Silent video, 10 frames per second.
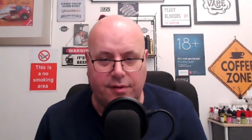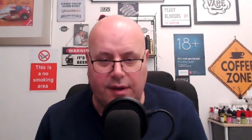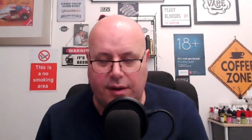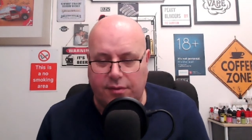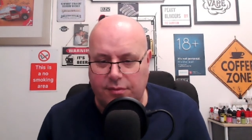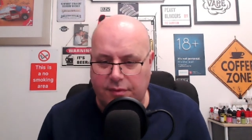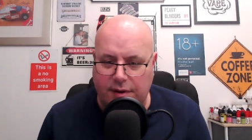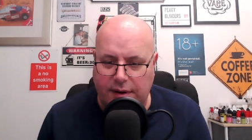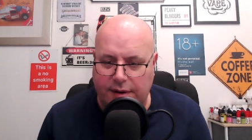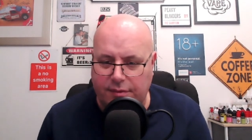I
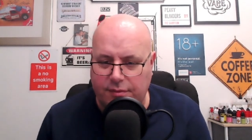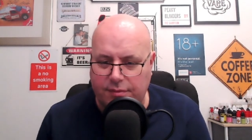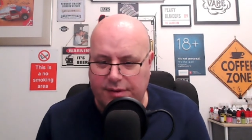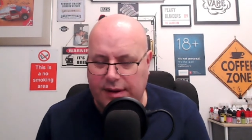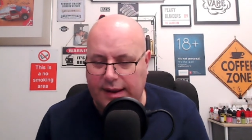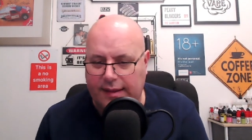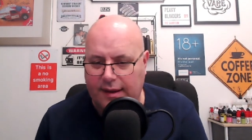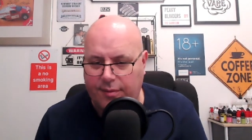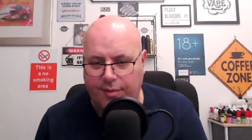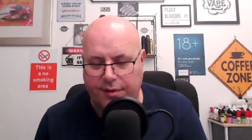don't delete
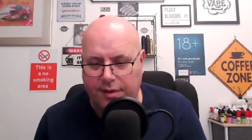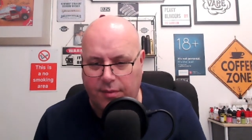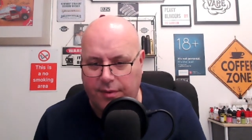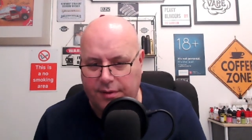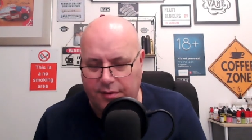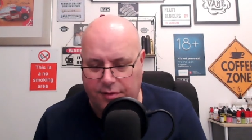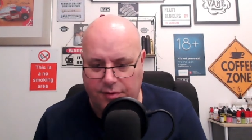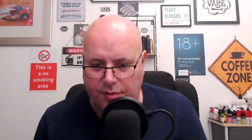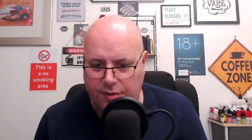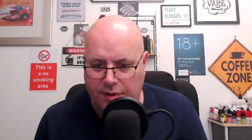anybody's comment as
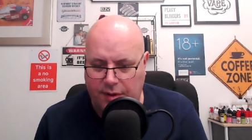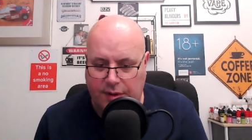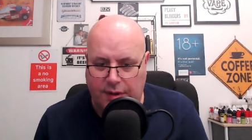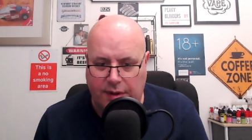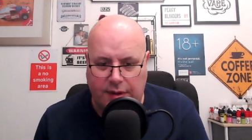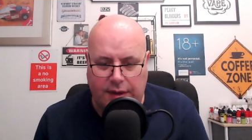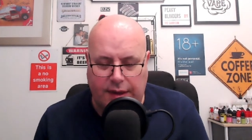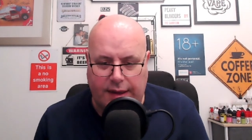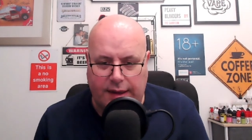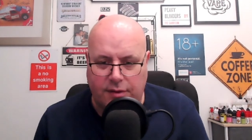such,
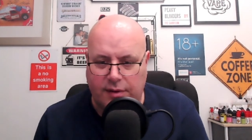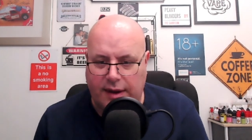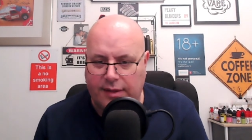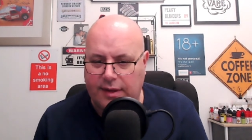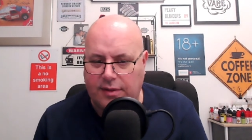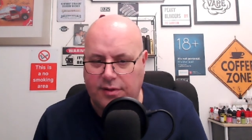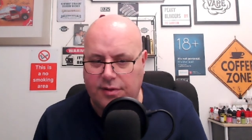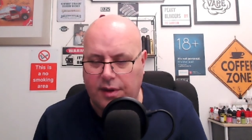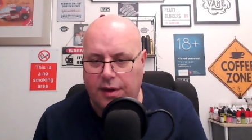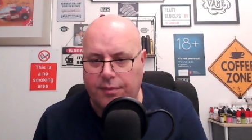unless
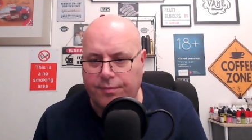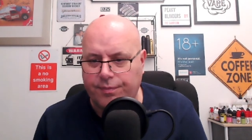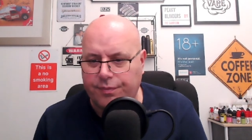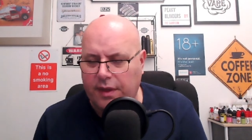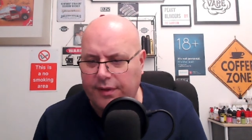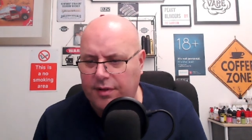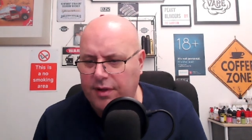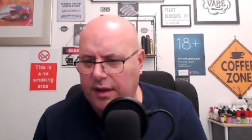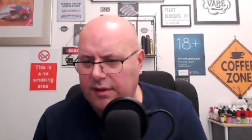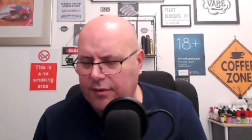it's. I think
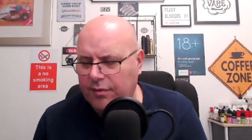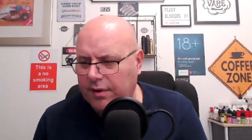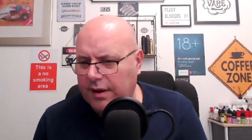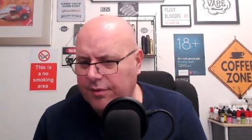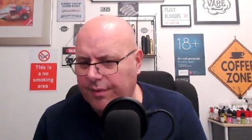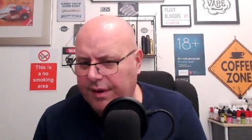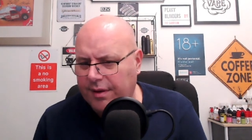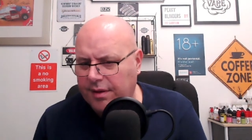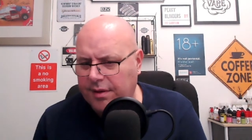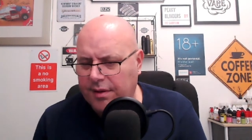Cheech left one last week,
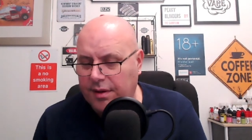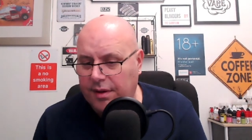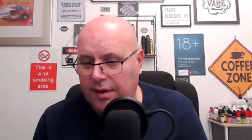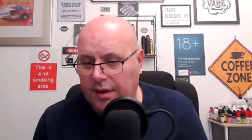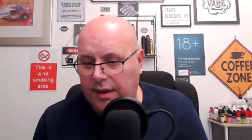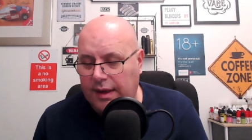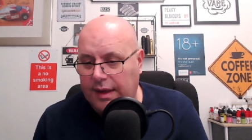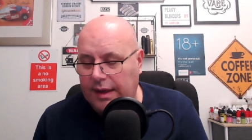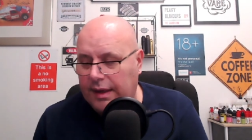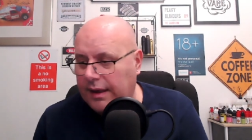
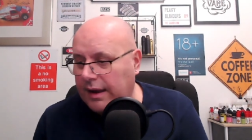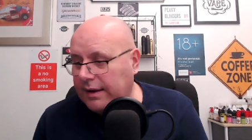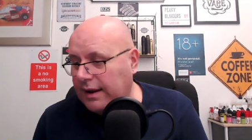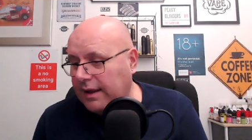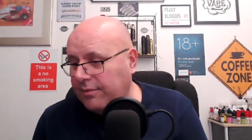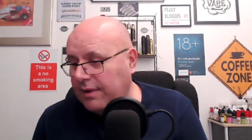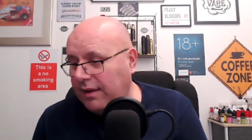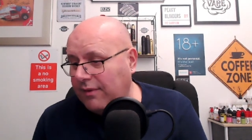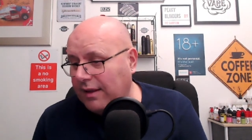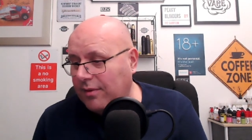and I let him
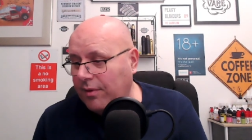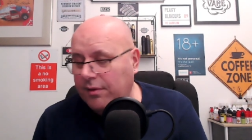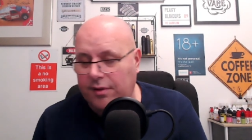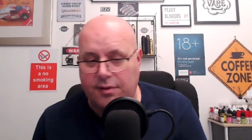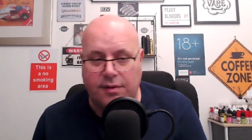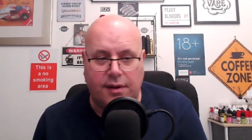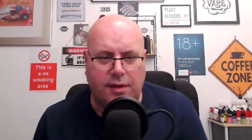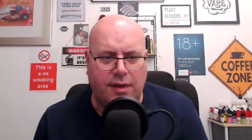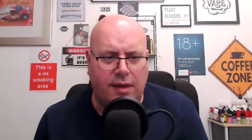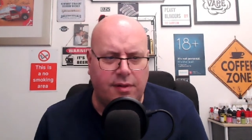leave it, to be honest. And then he
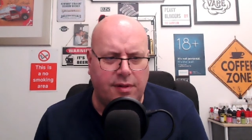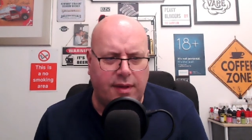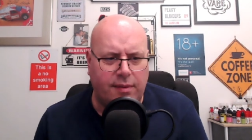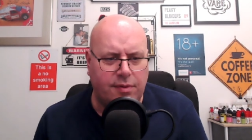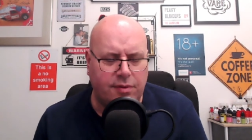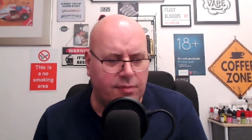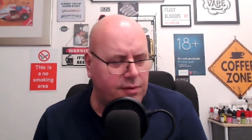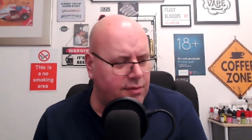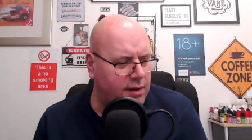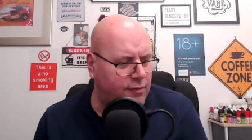changed his name to something
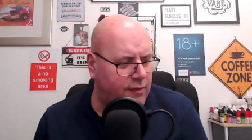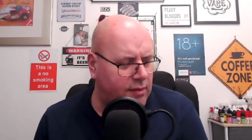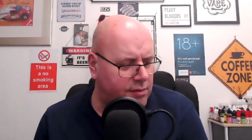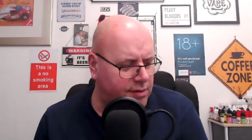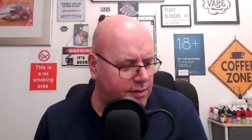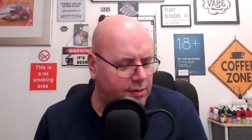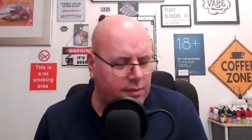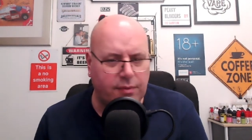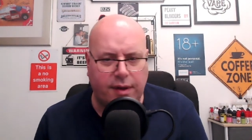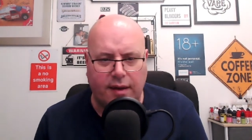really foul, so I thought,
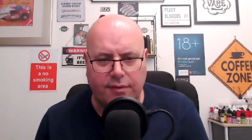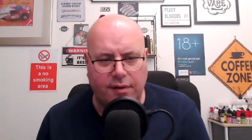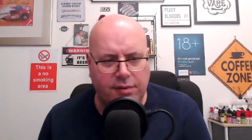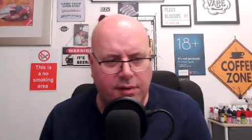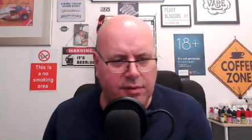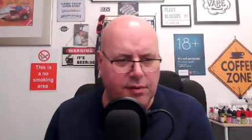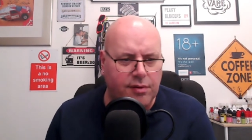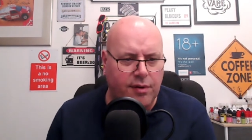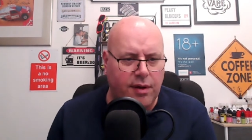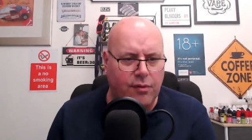well, we can't have that on there, so I
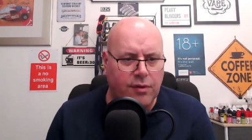took it off.